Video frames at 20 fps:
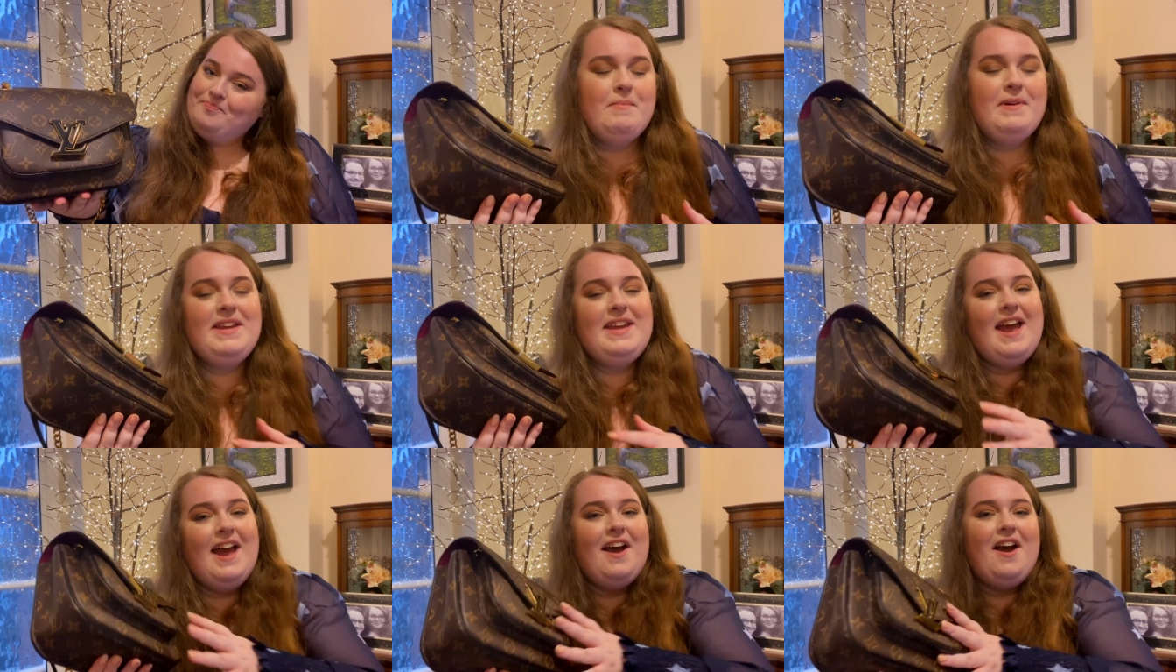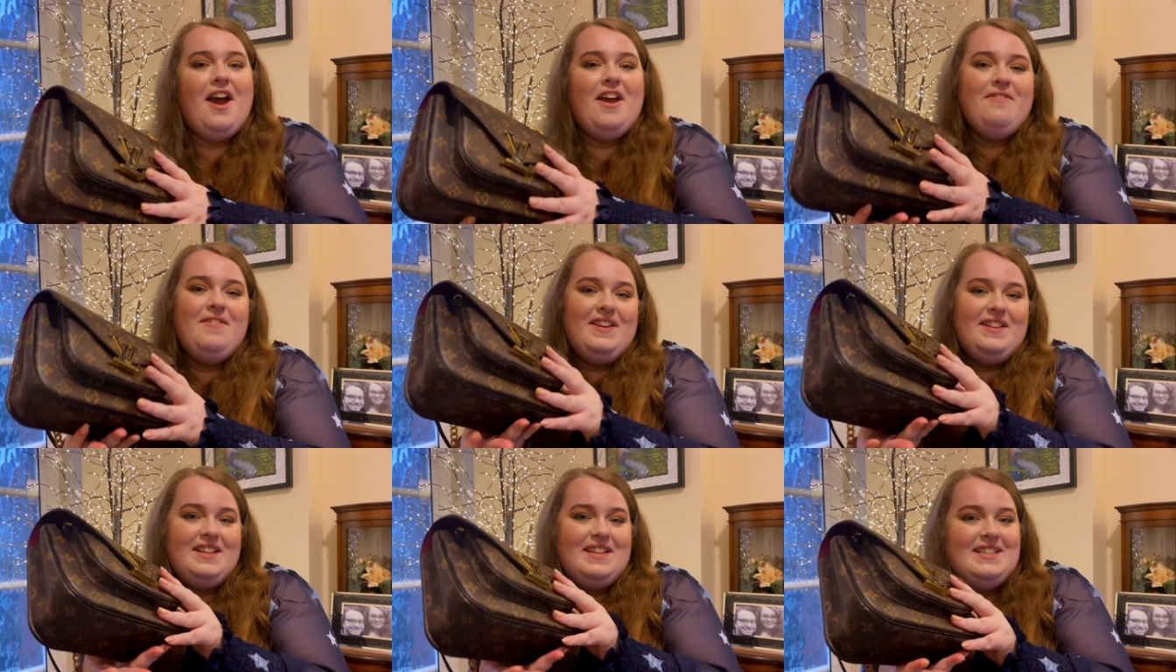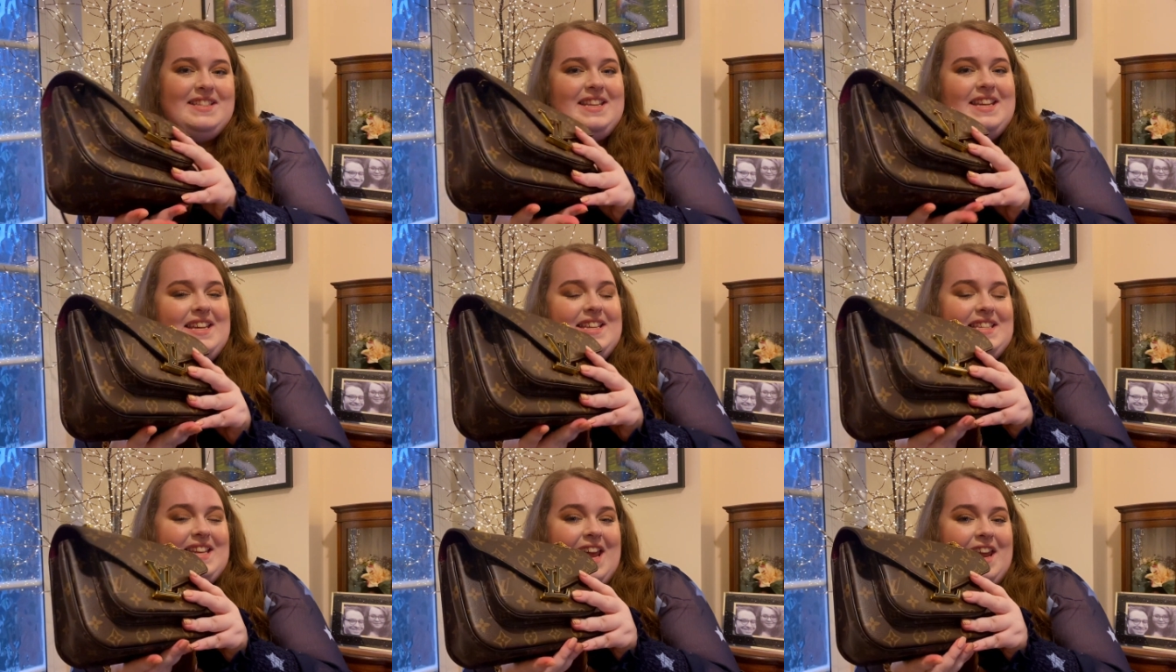But yeah, I think this
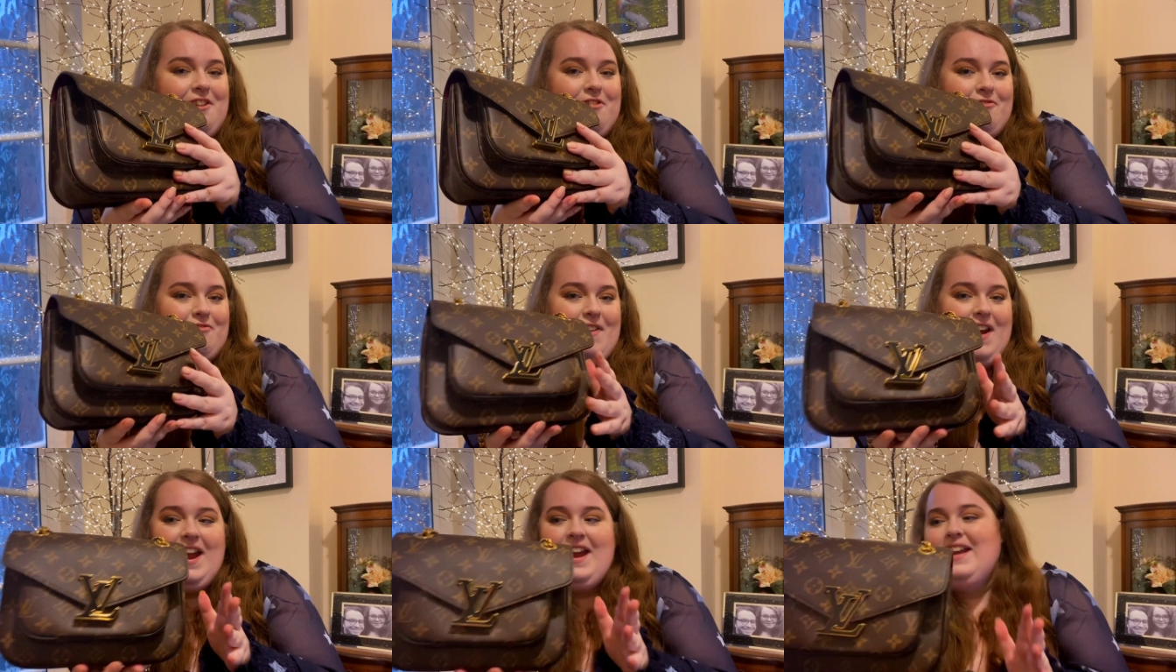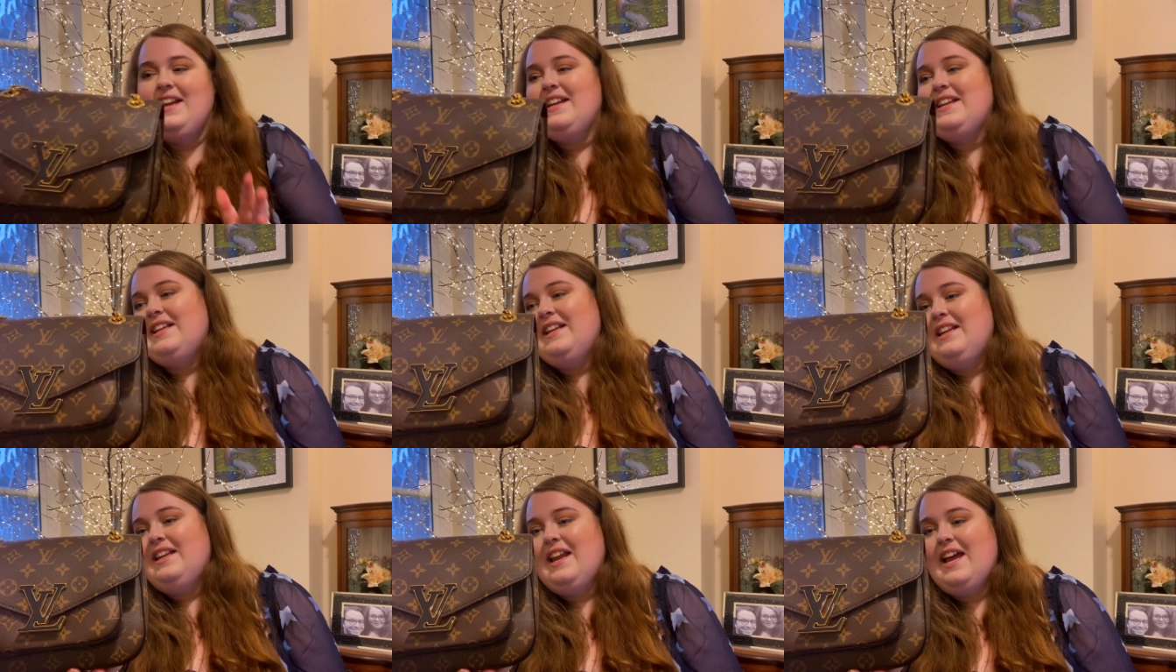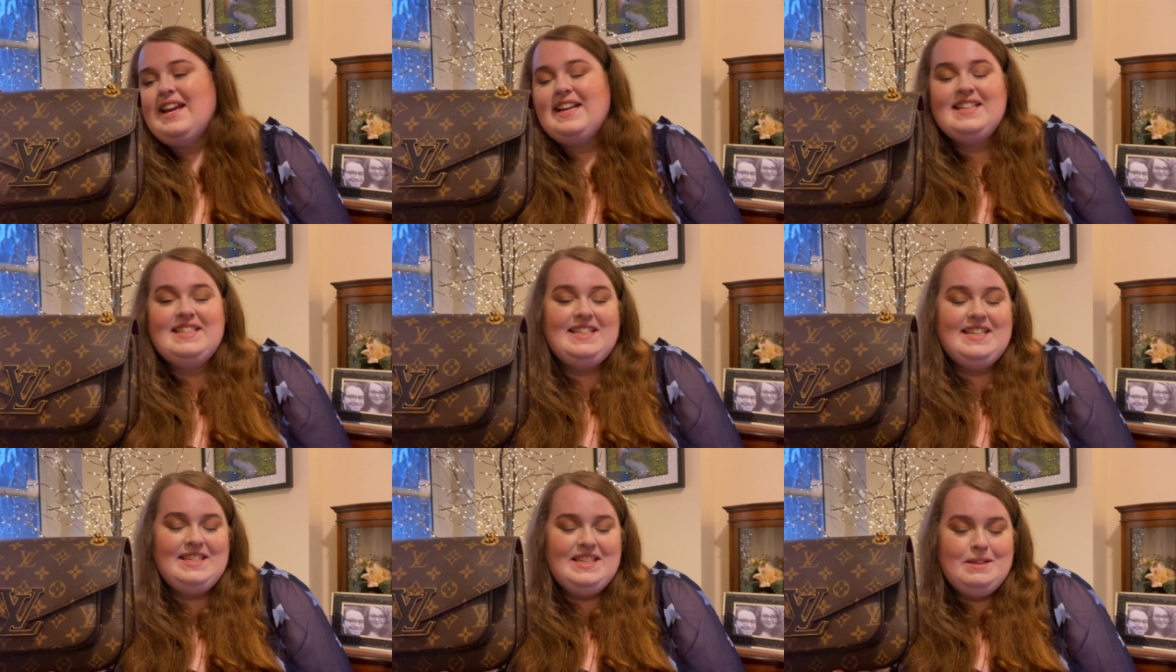is a great little like
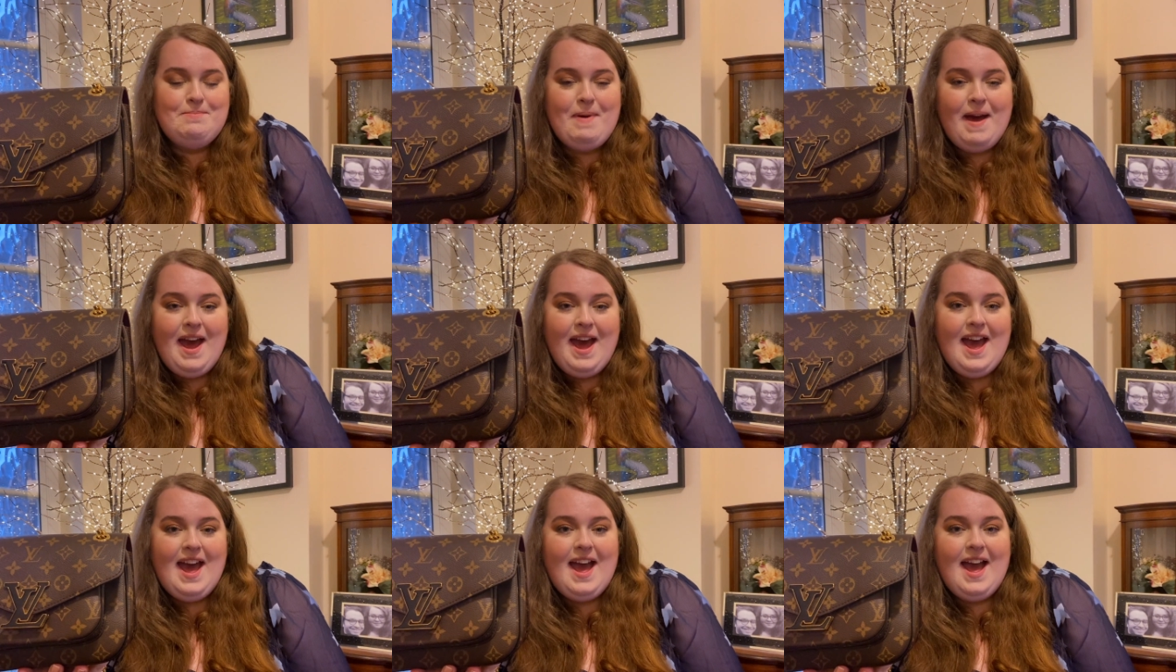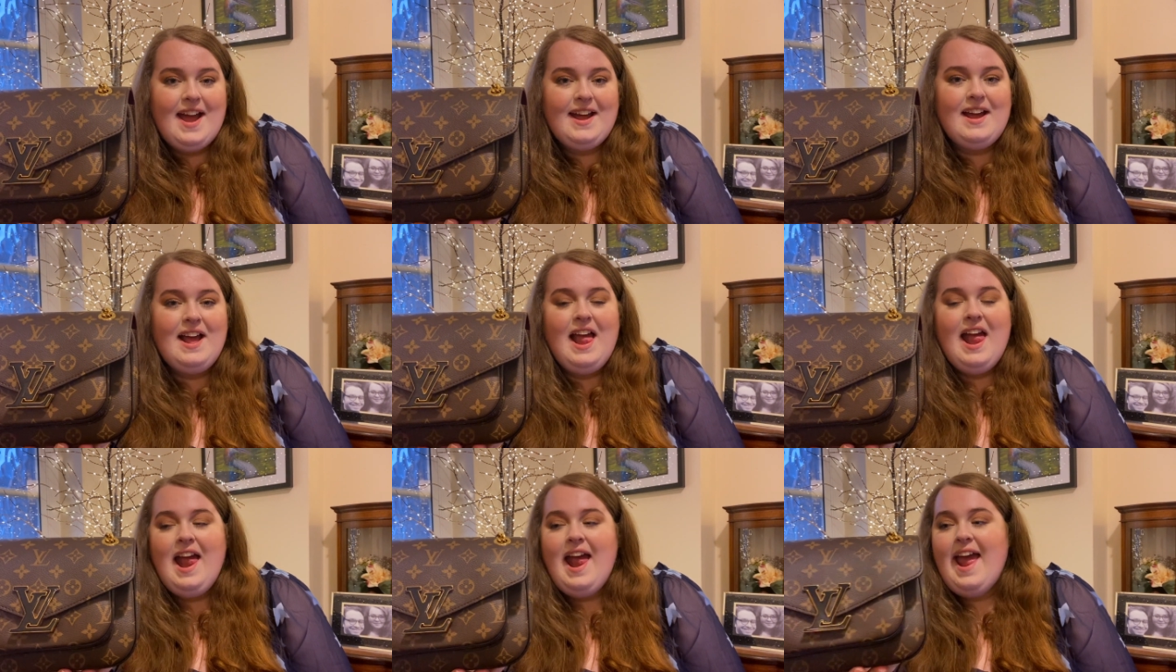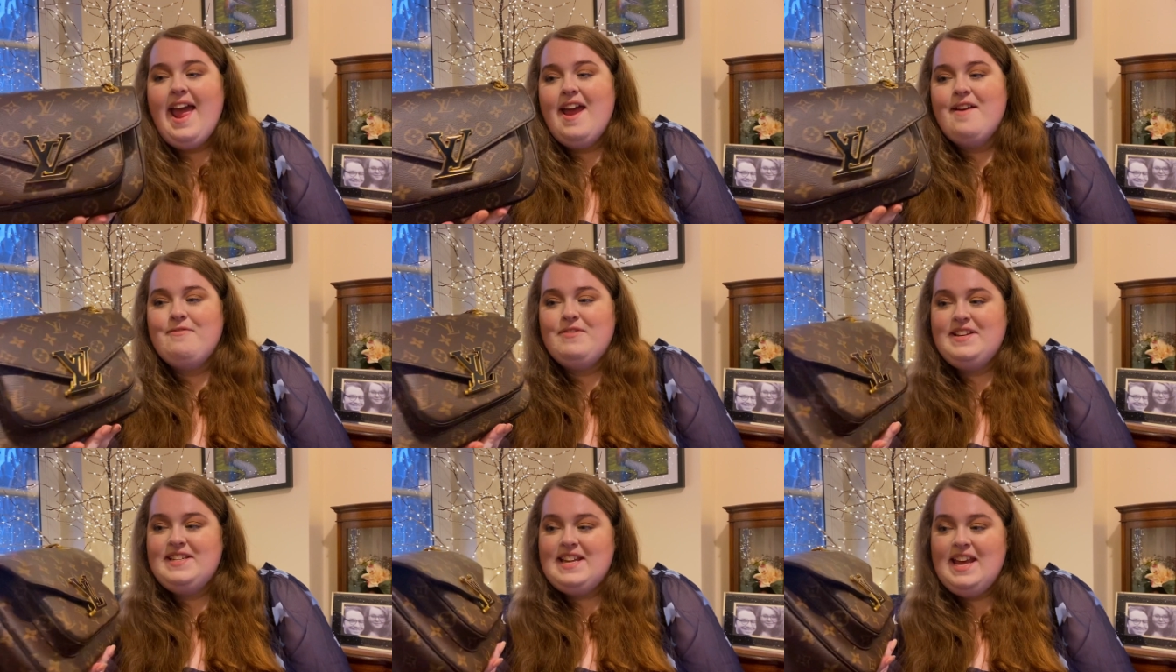city bag,
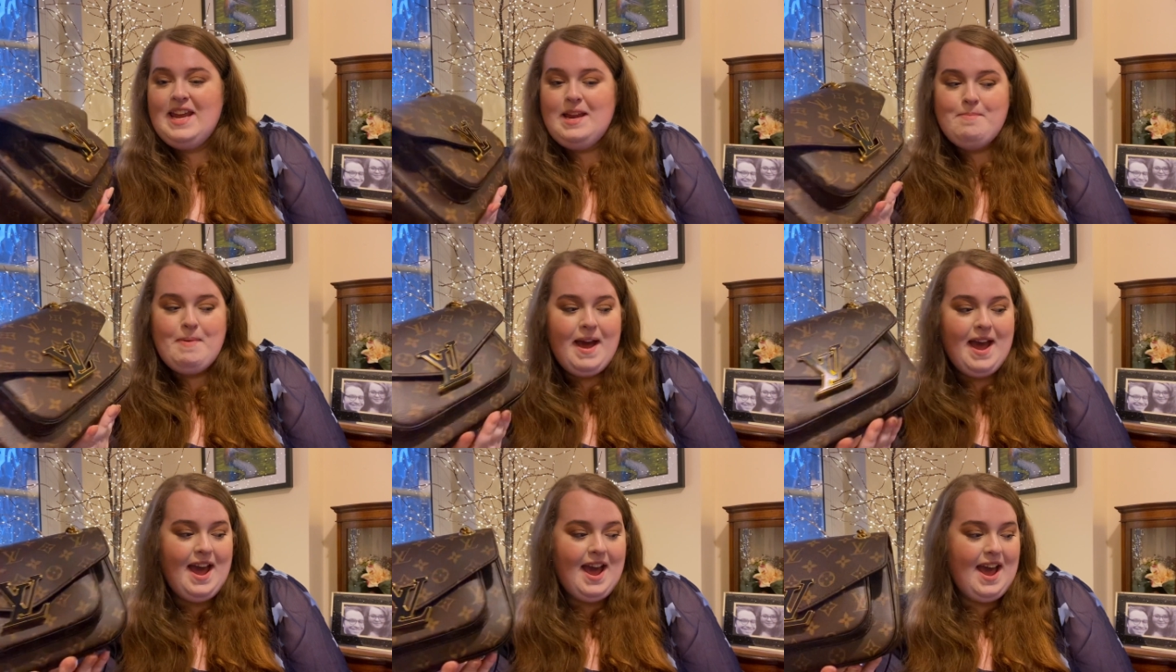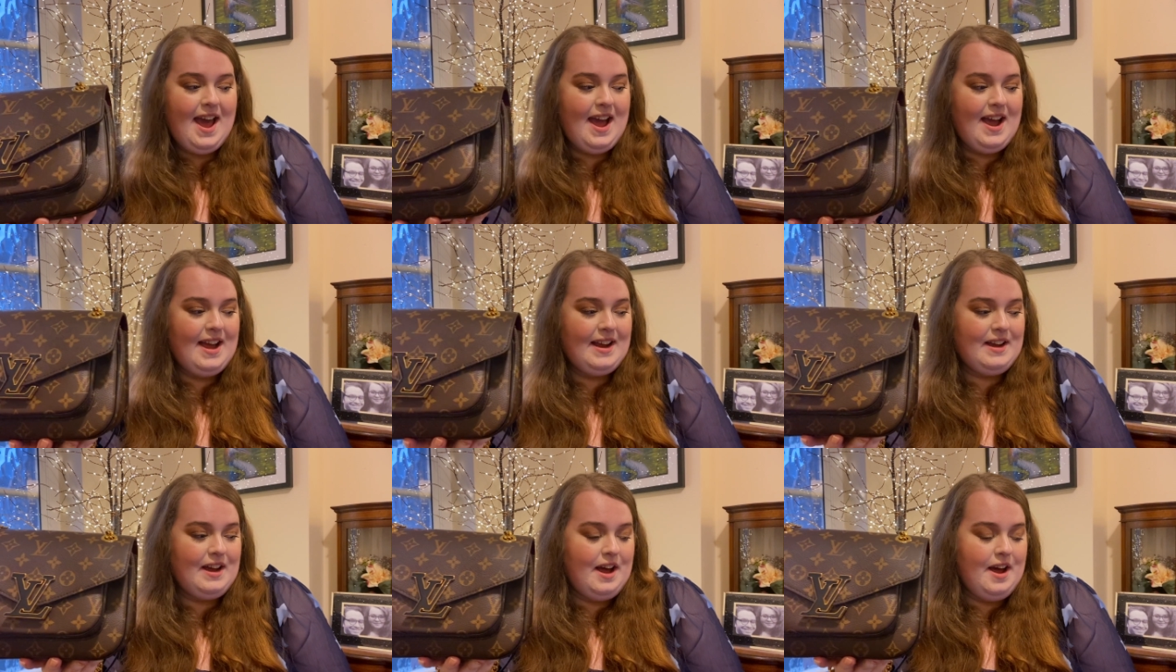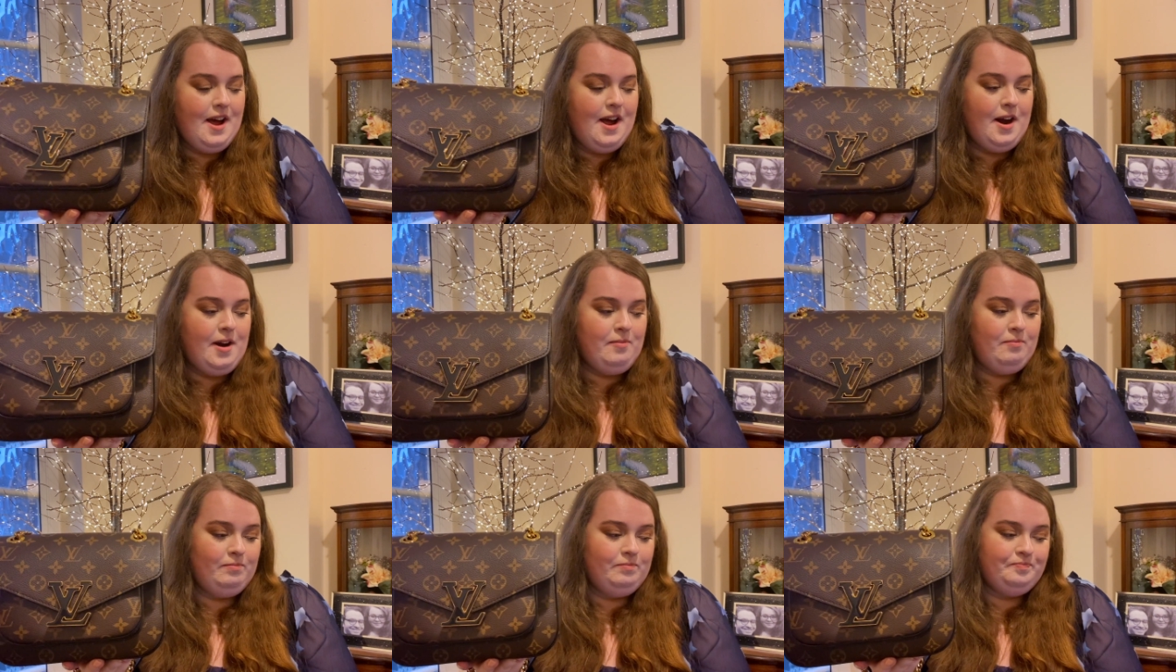everyday bag.
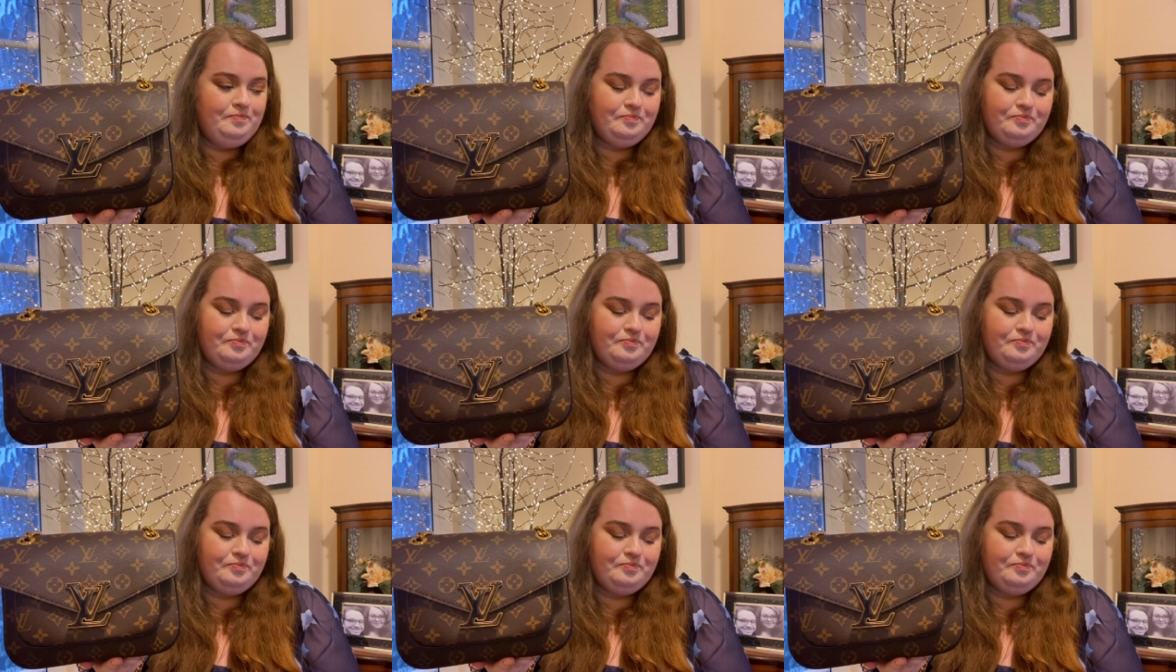Um,